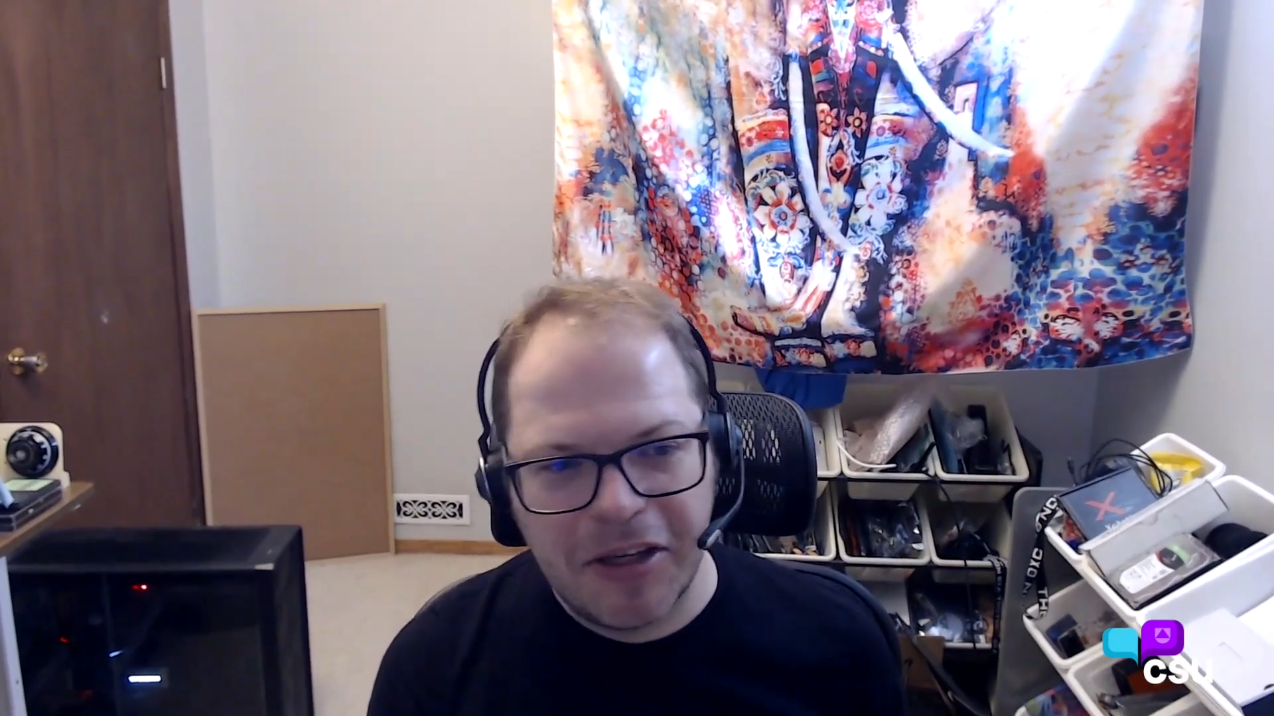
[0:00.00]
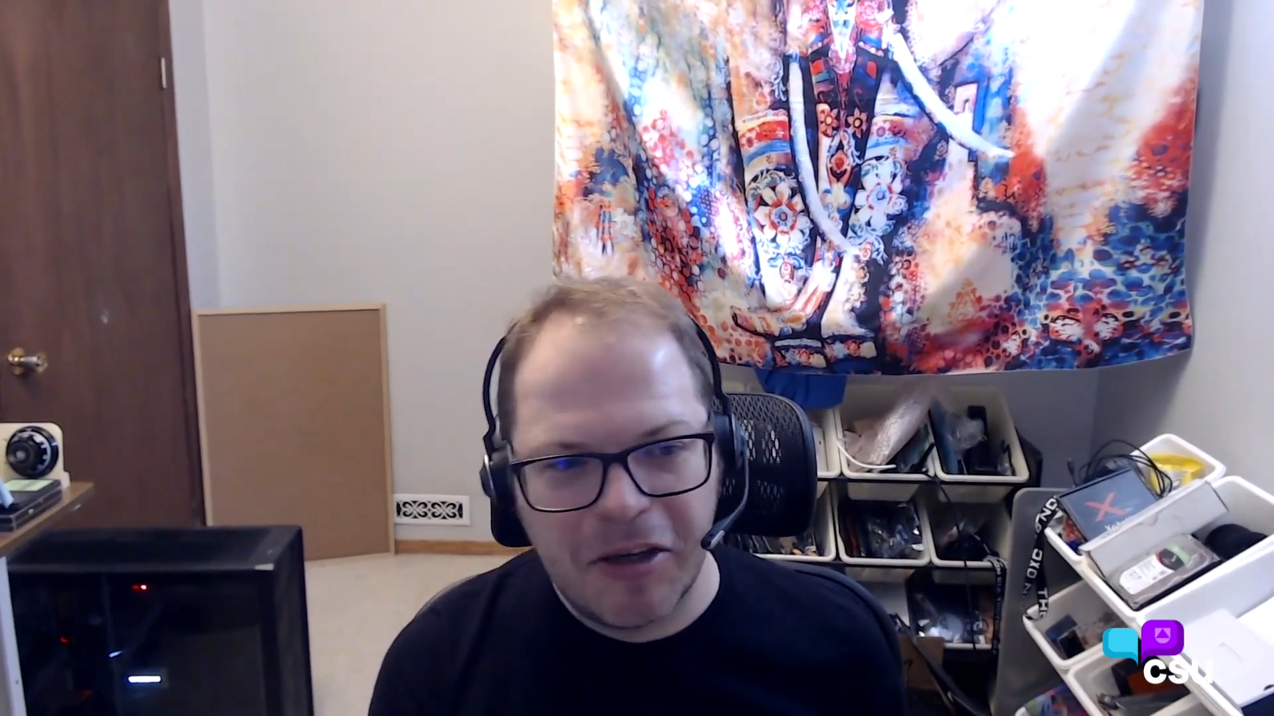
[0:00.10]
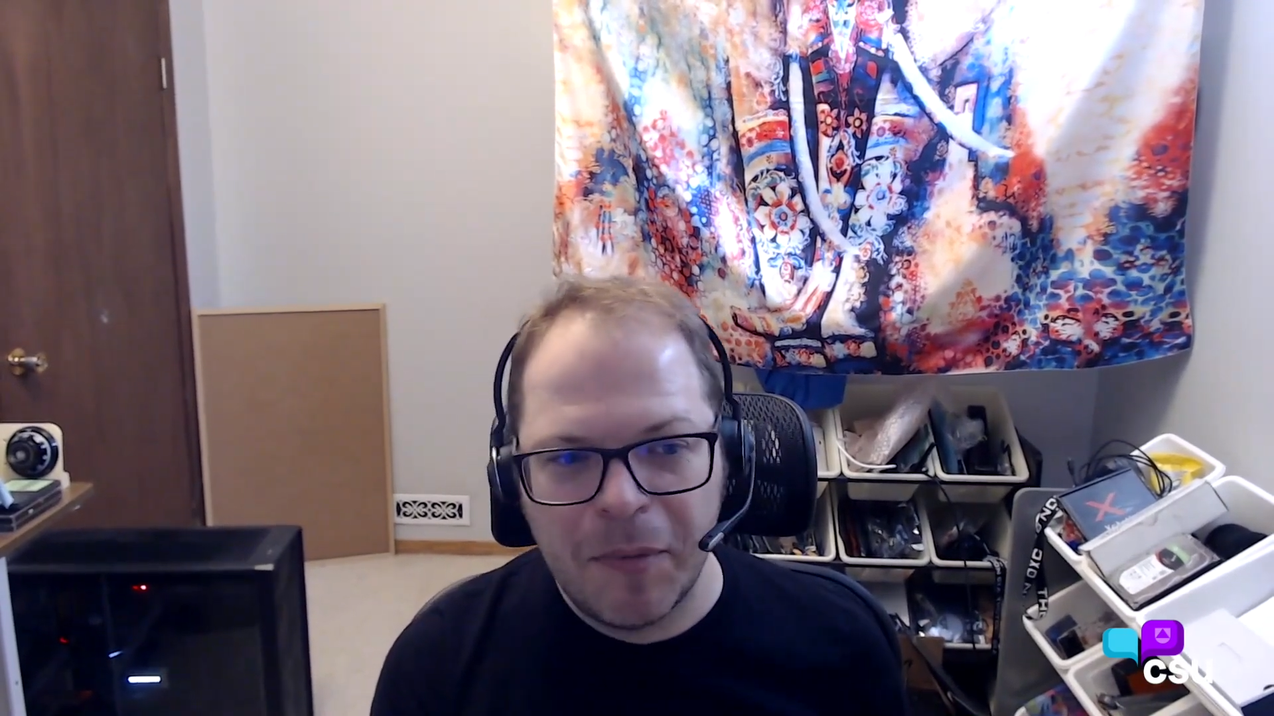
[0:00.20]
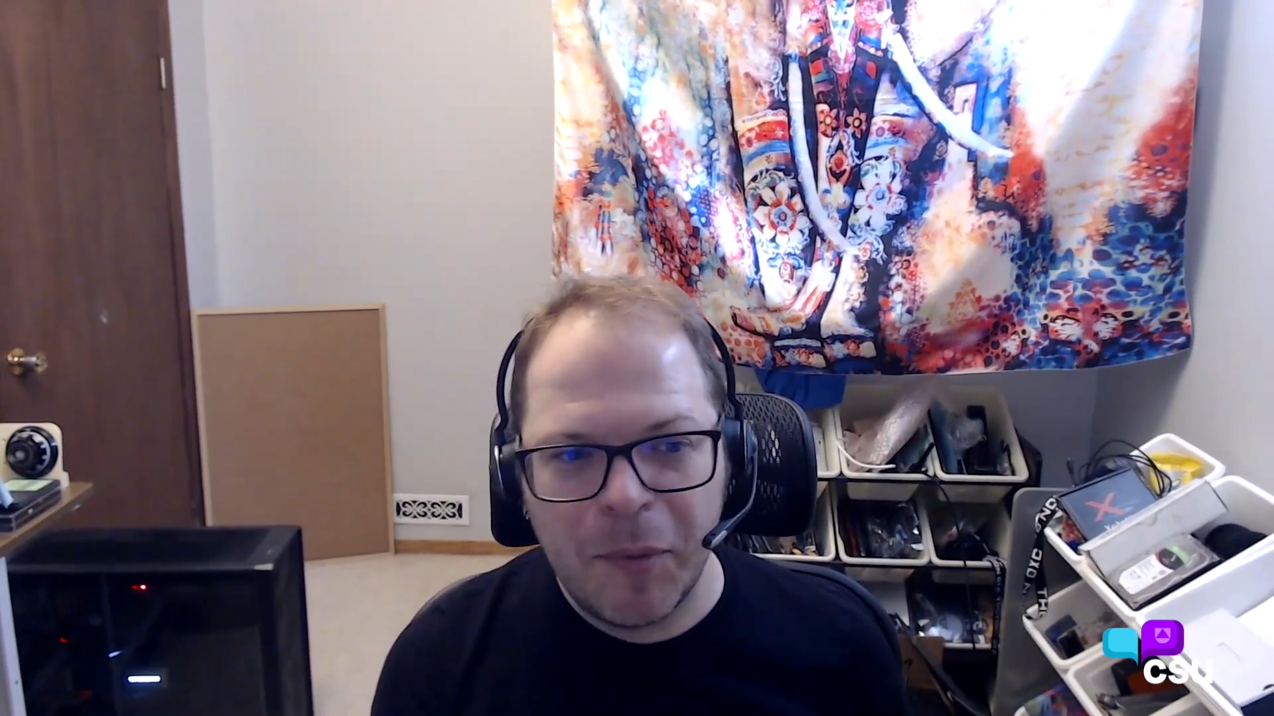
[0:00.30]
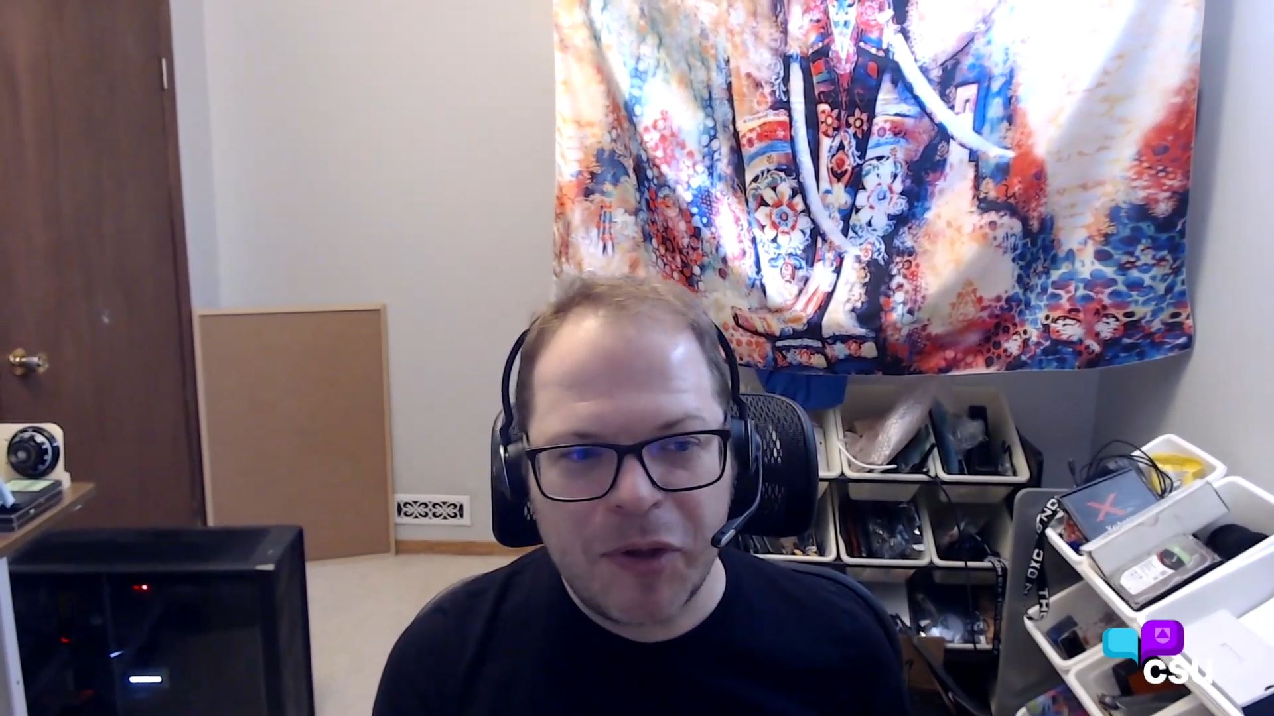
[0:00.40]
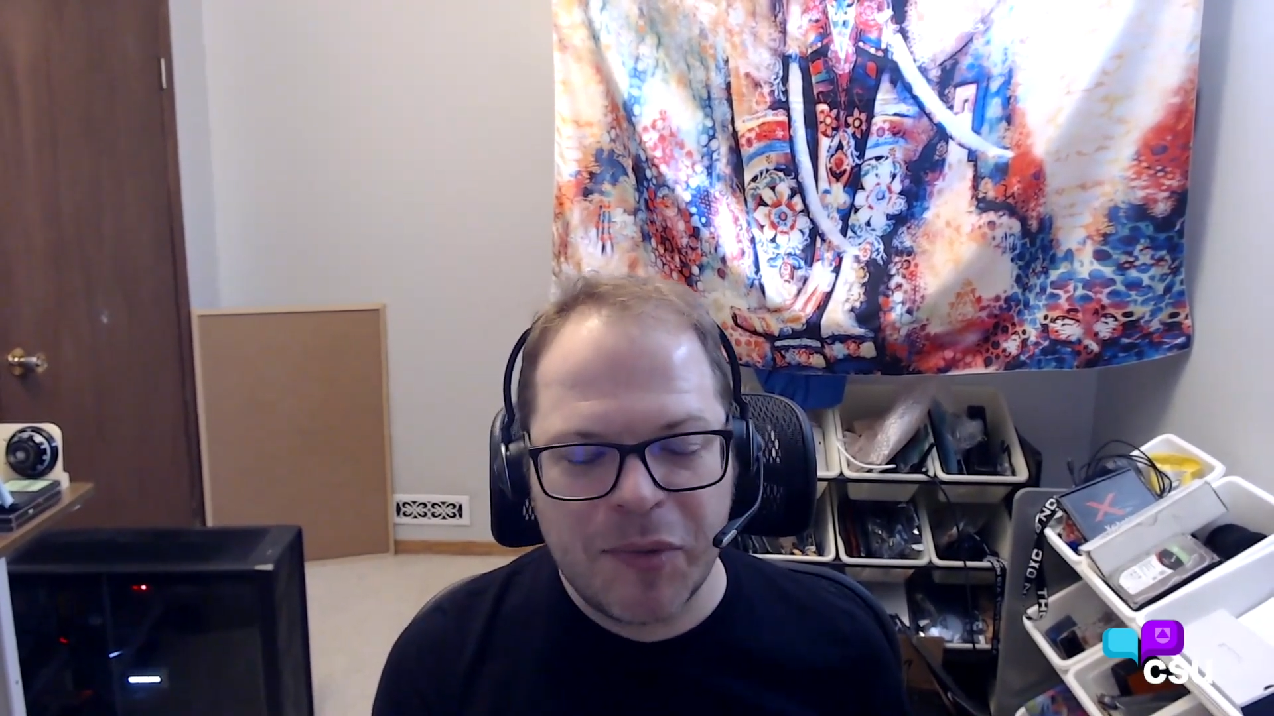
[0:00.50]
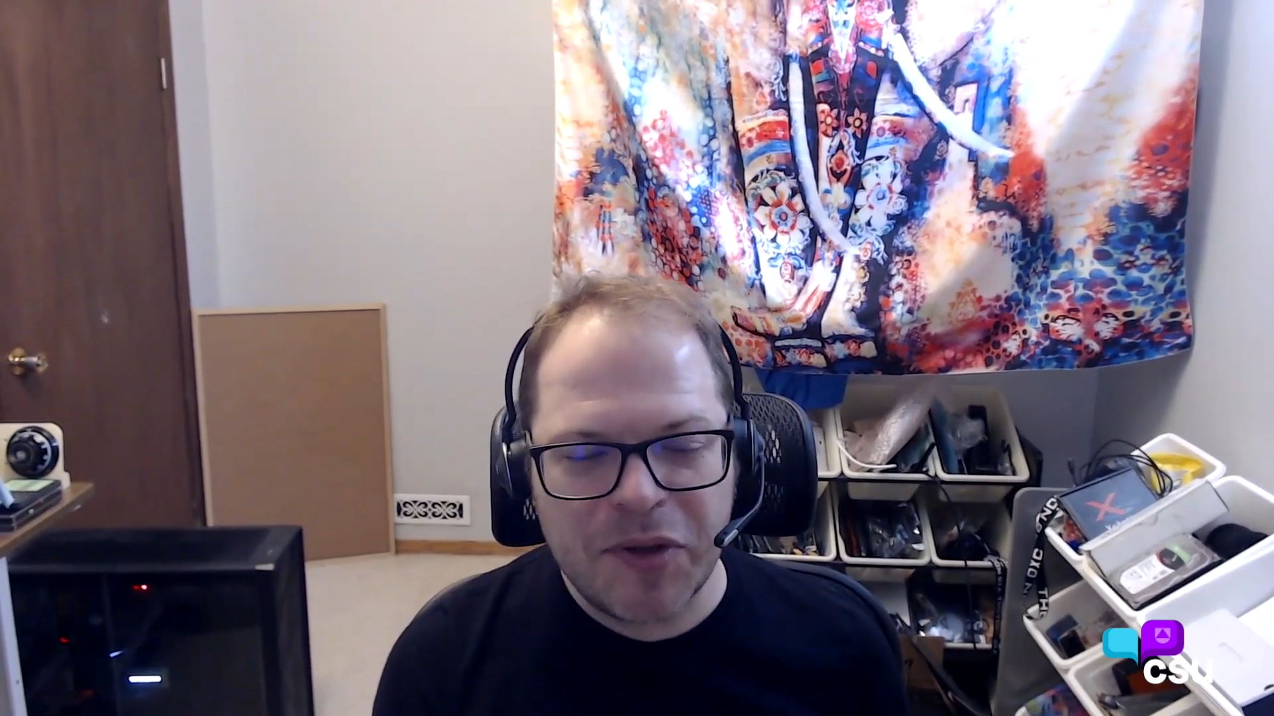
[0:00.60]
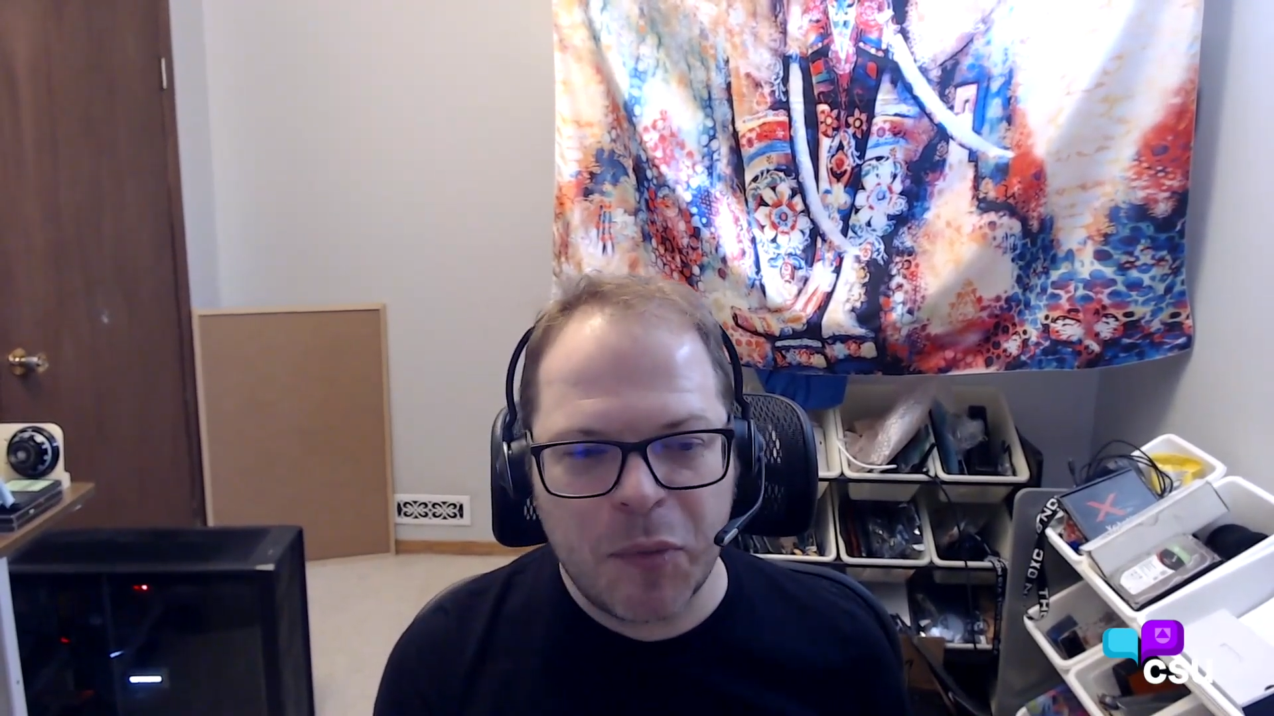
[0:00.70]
determine which ones